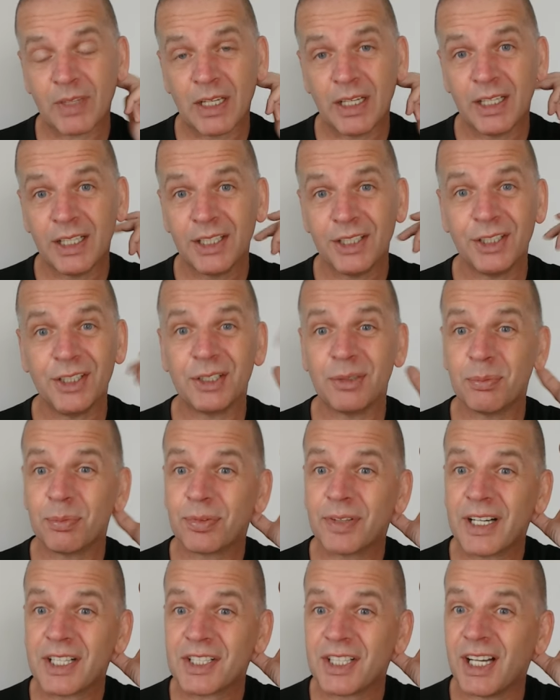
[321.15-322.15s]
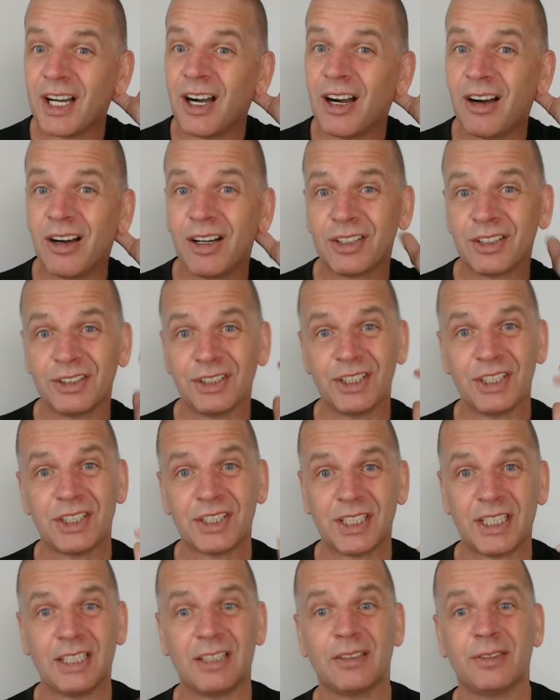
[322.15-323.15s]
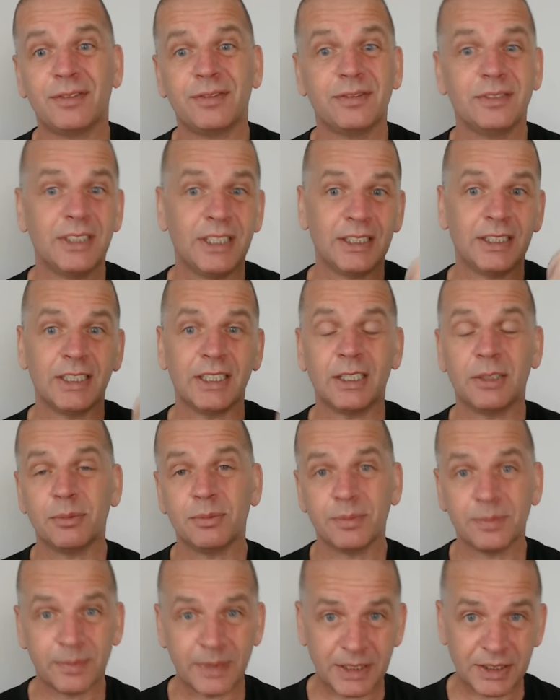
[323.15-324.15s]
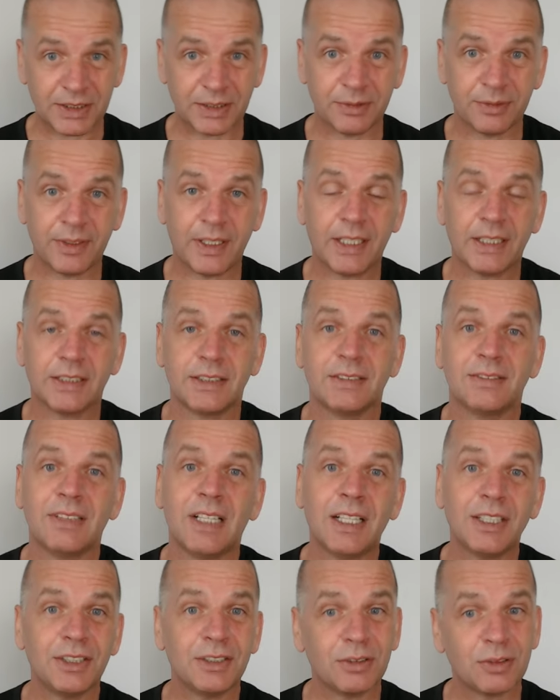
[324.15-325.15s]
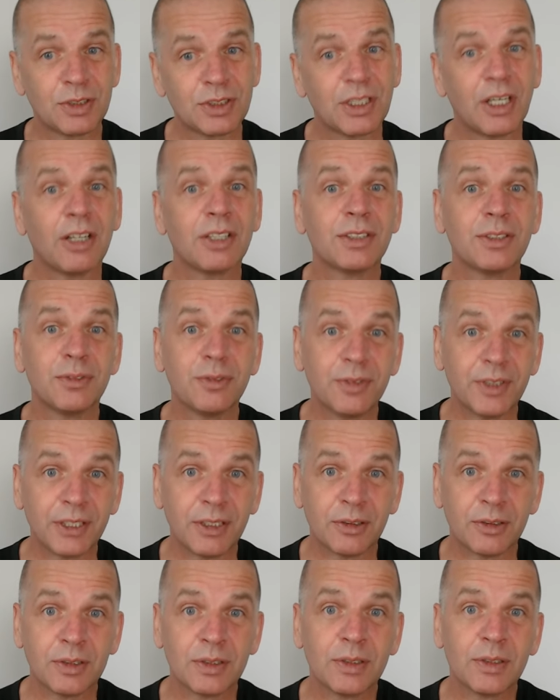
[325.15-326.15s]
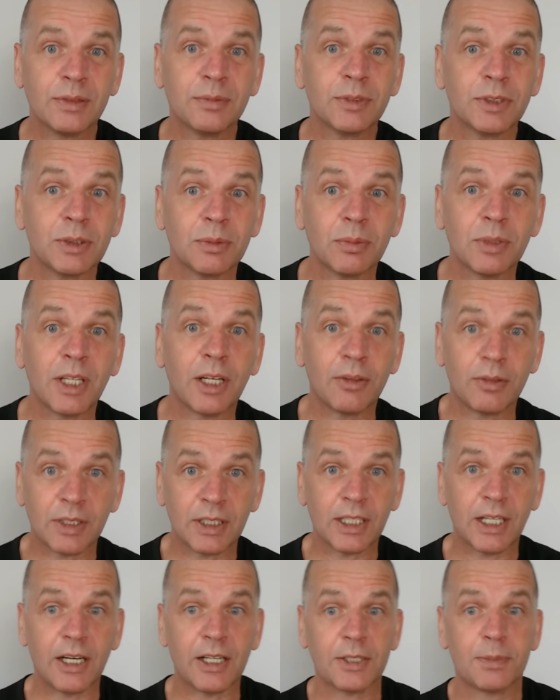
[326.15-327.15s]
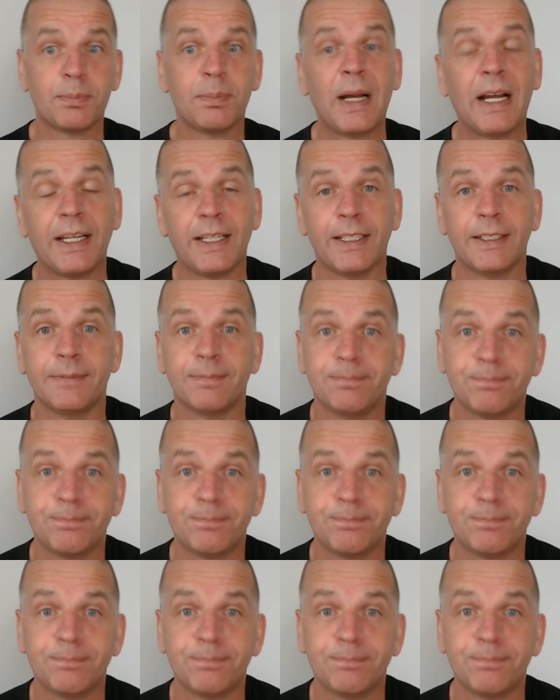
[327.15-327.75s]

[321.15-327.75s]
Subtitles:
You can press it hard on yourself in the best effect, and you'll start to feel some localized pain.